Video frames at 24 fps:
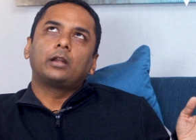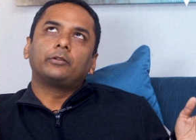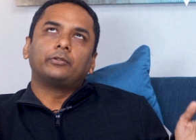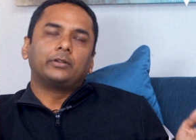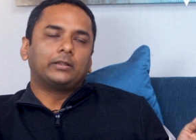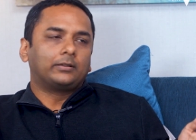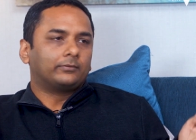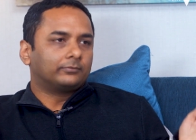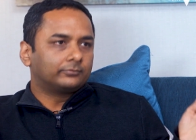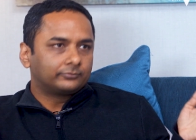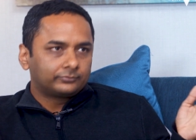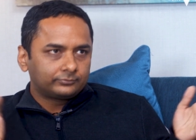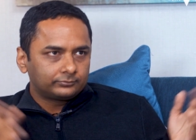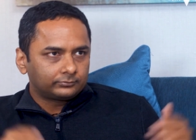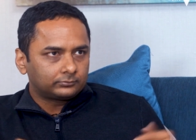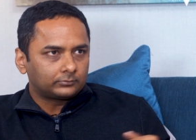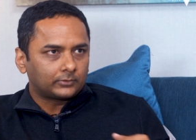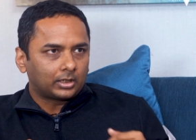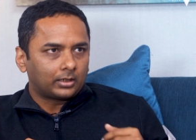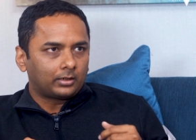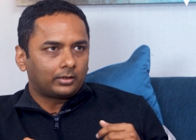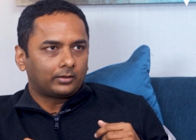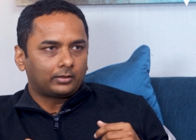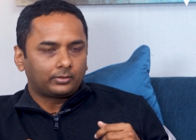one
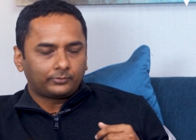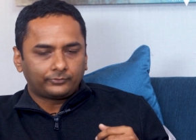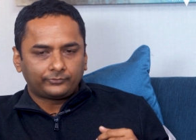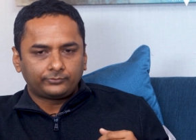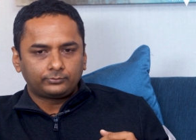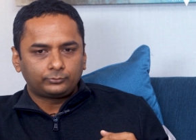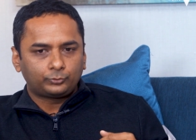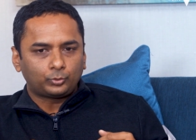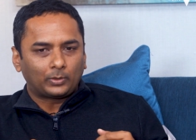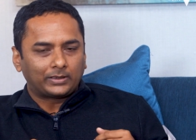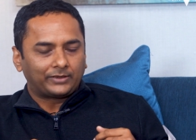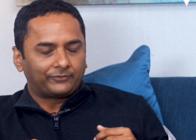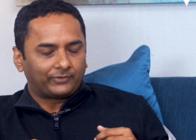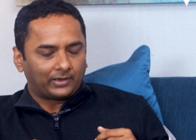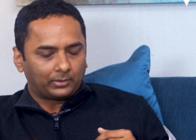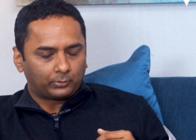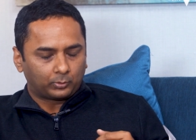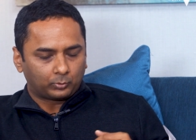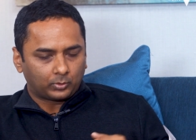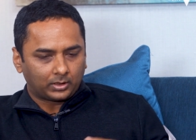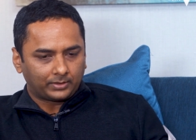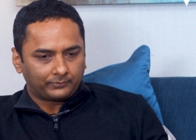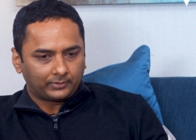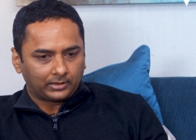hundred
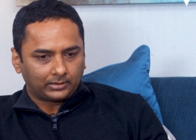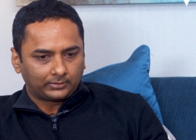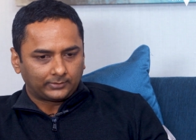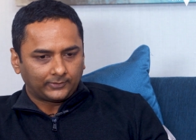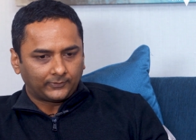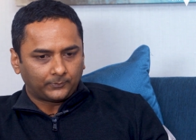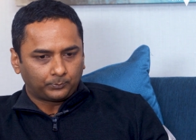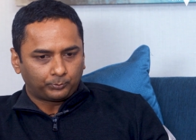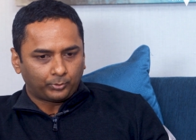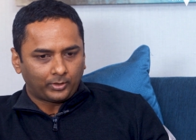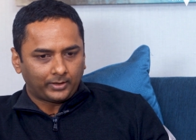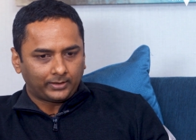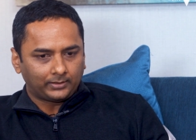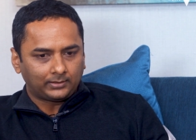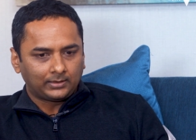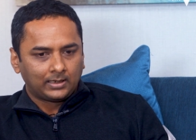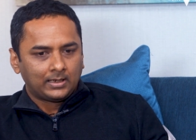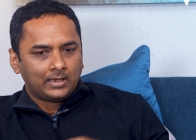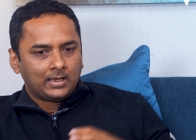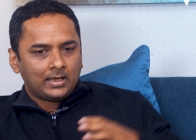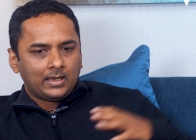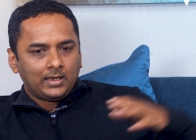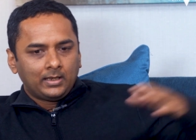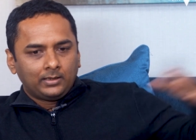twenty-five or whatever at this
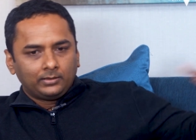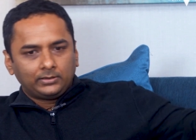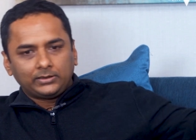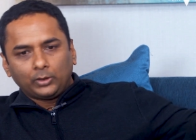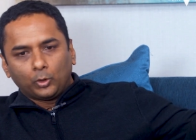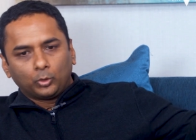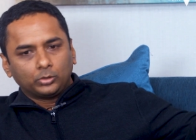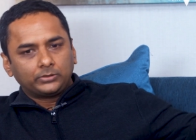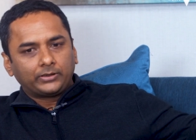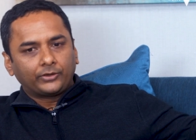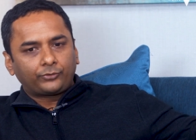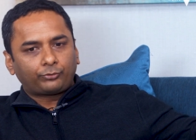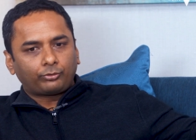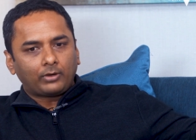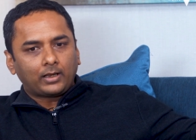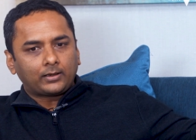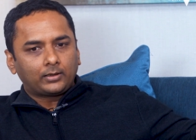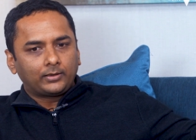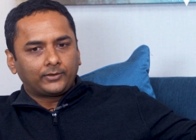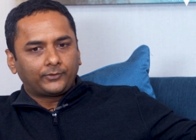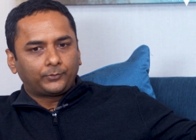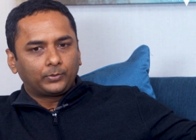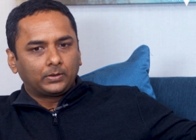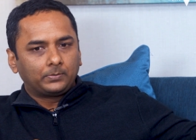point, the oldest
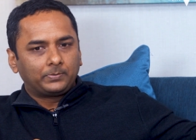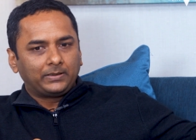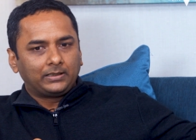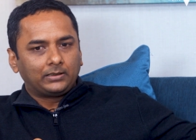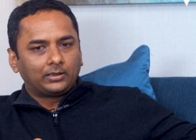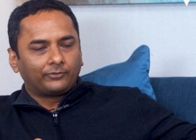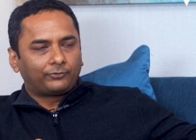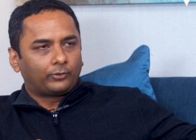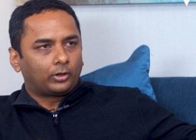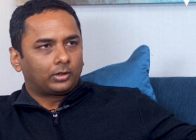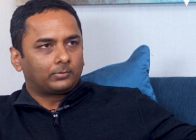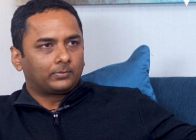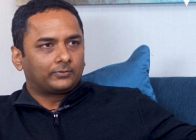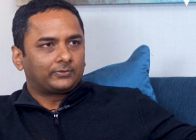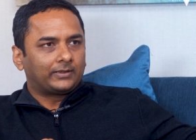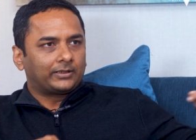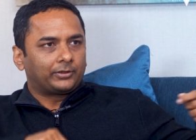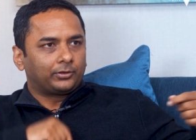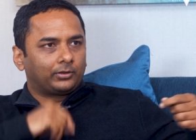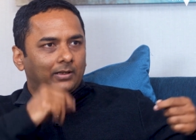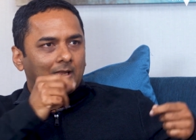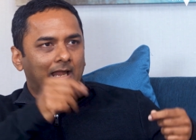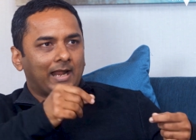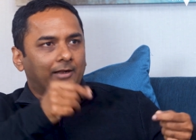records will be in the form of
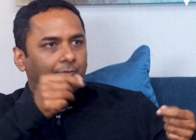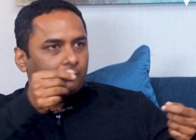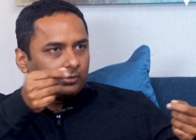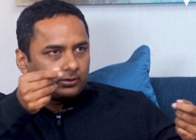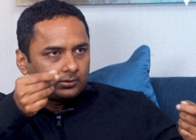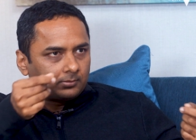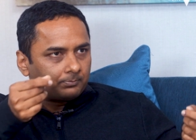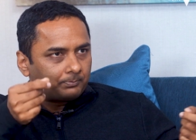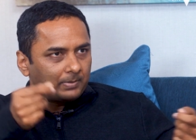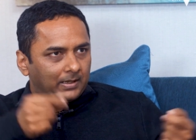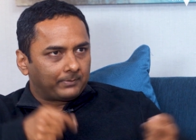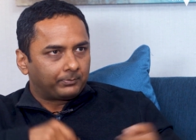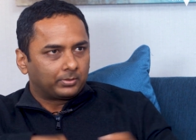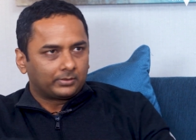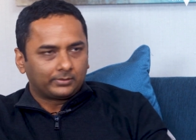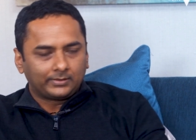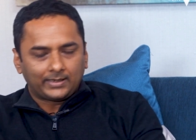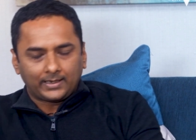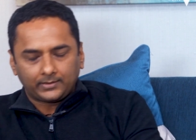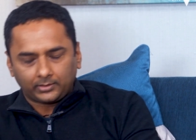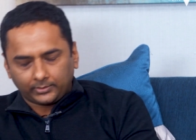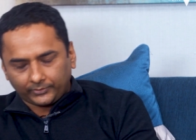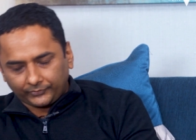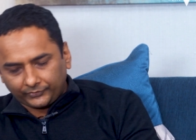like, you know, handwritten
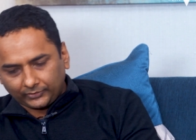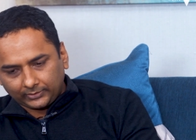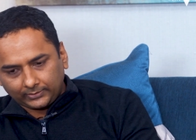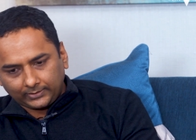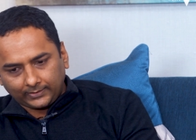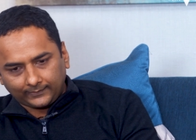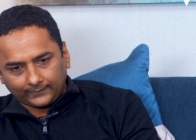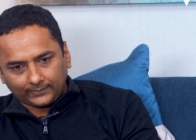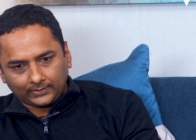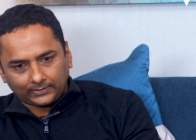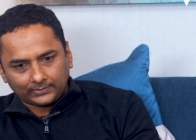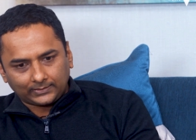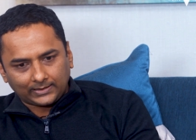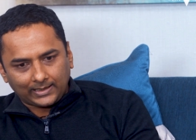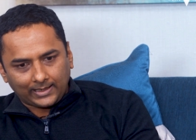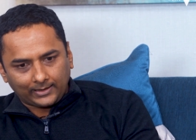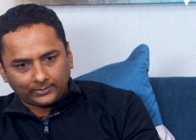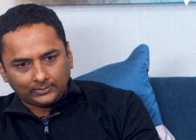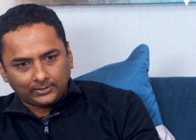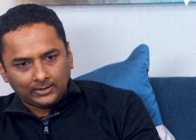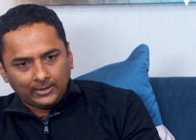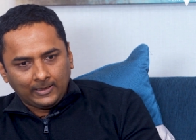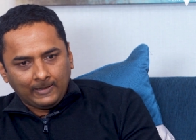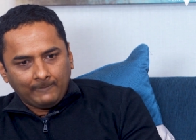paper letters and things like
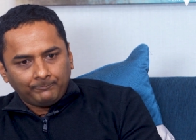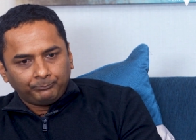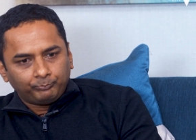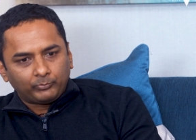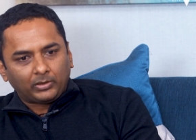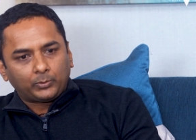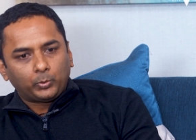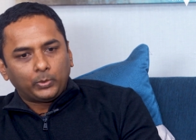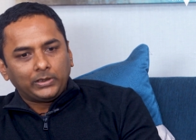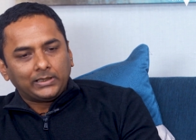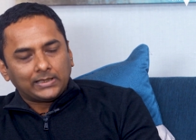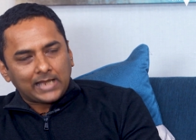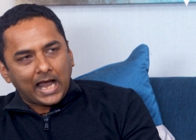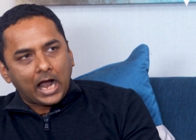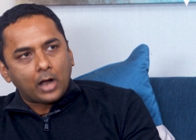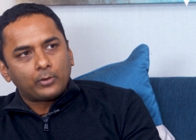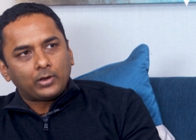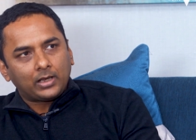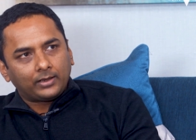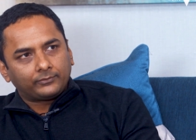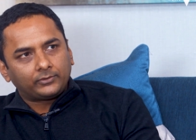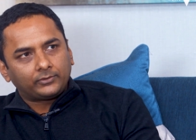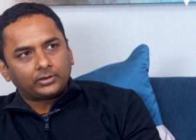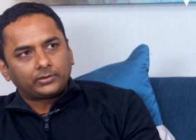that. But we
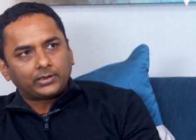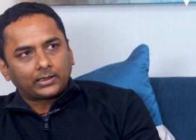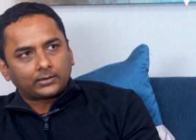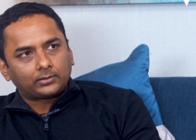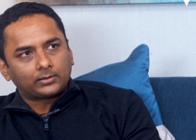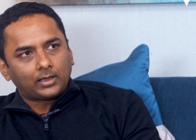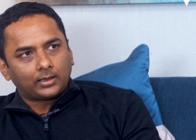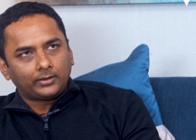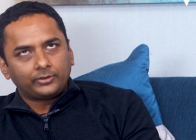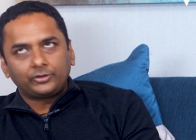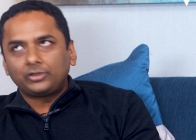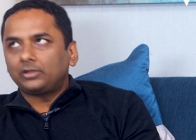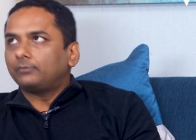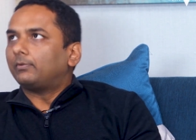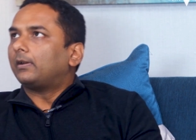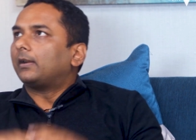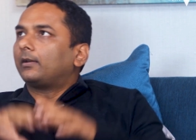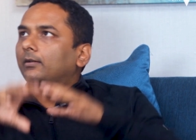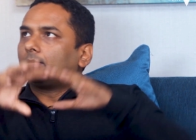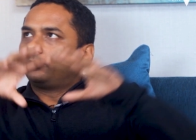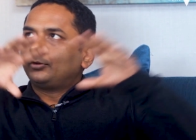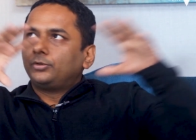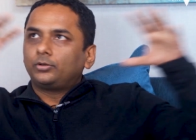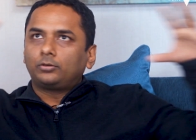now have the technology
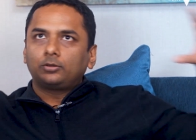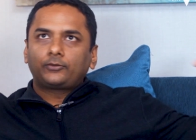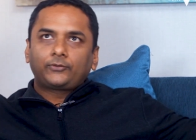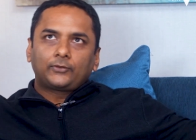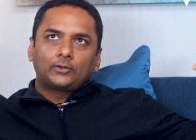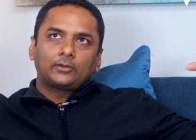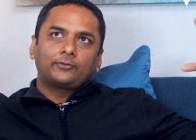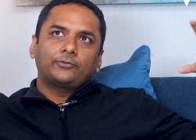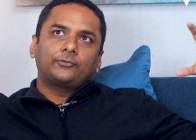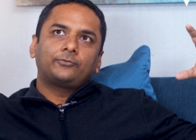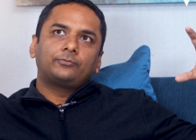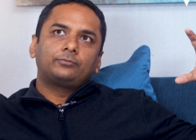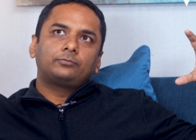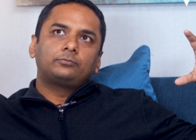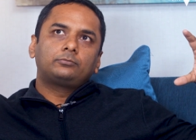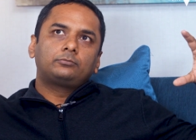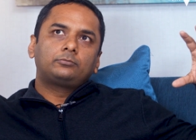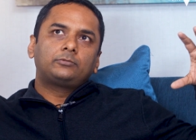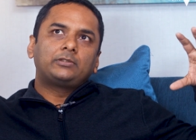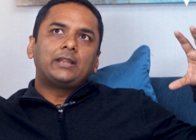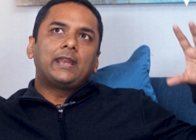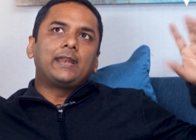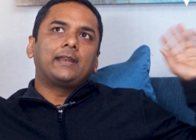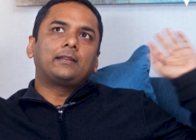where you could sort of
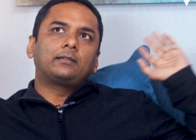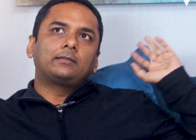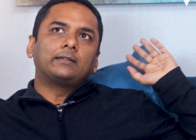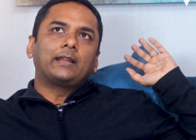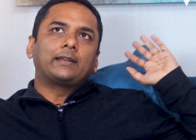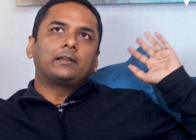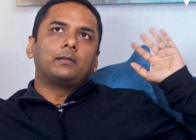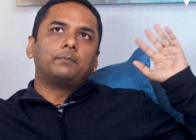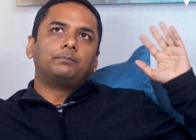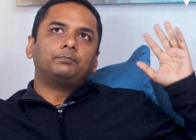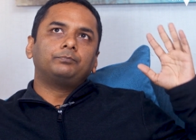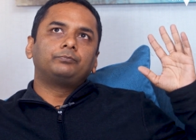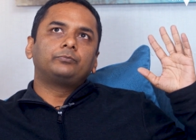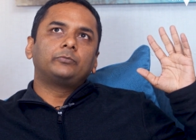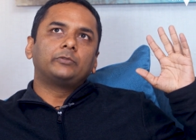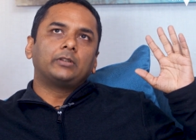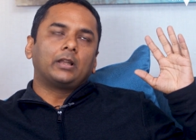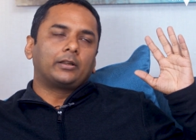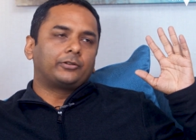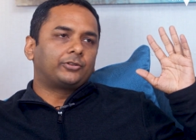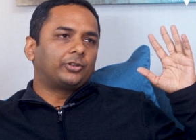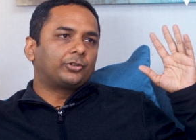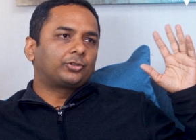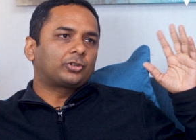take like a
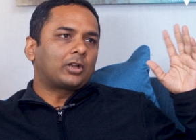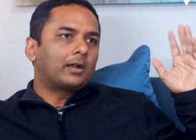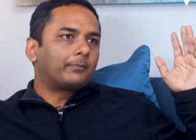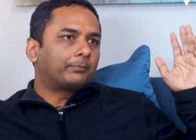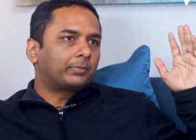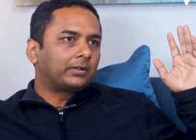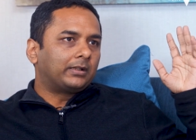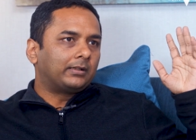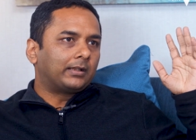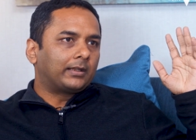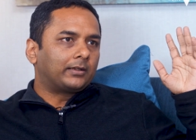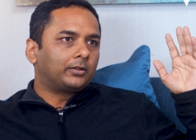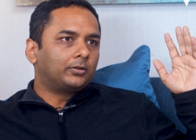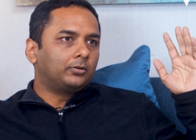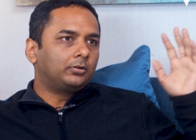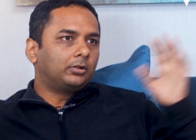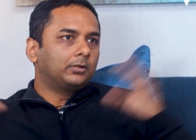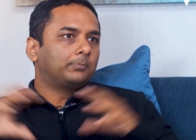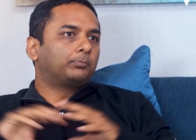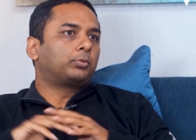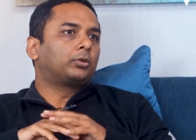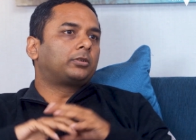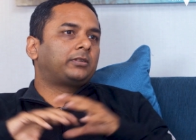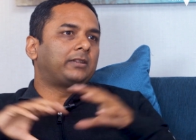largish company like
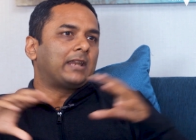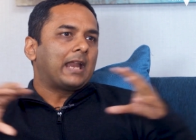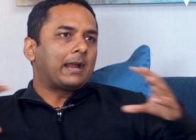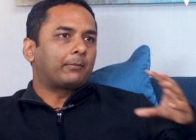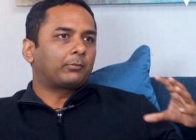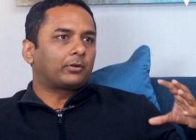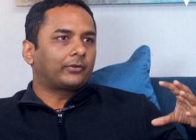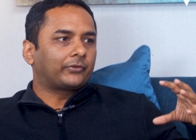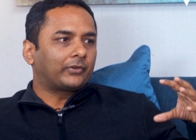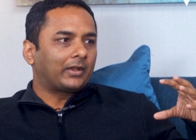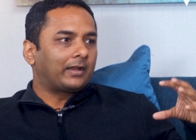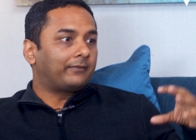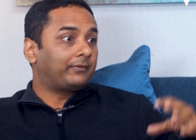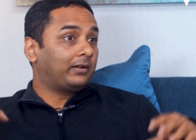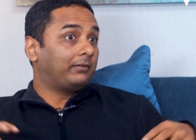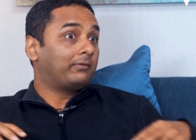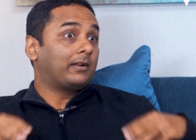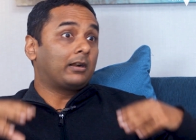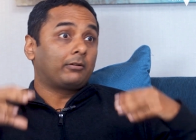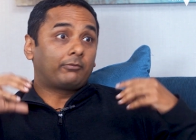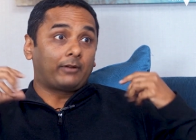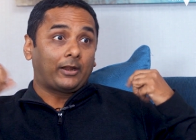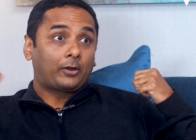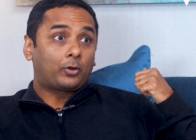Google, put cameras
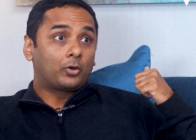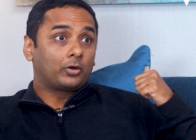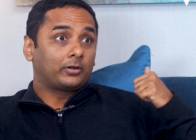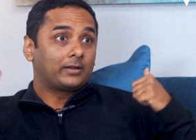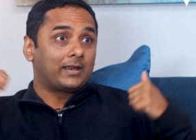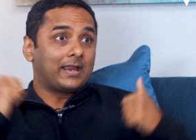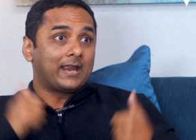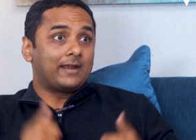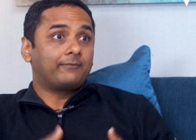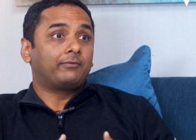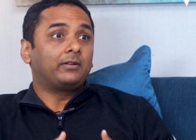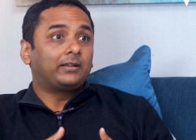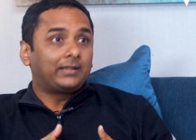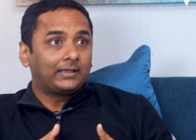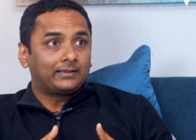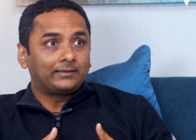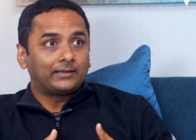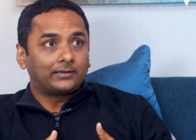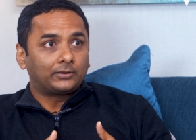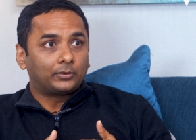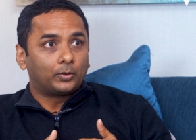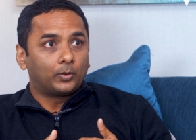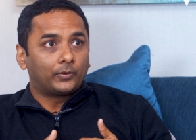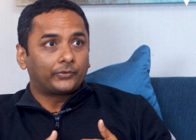everywhere, record
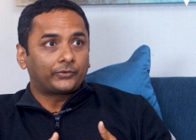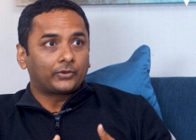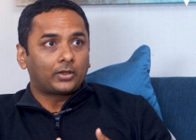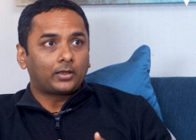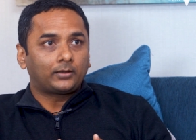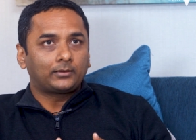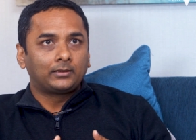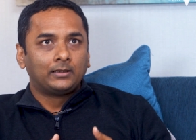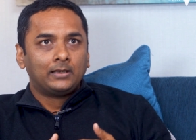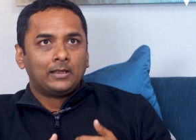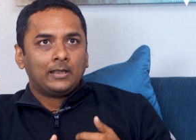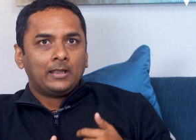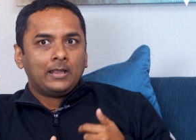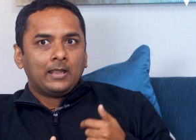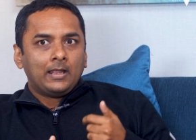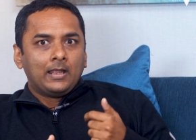everything that goes on.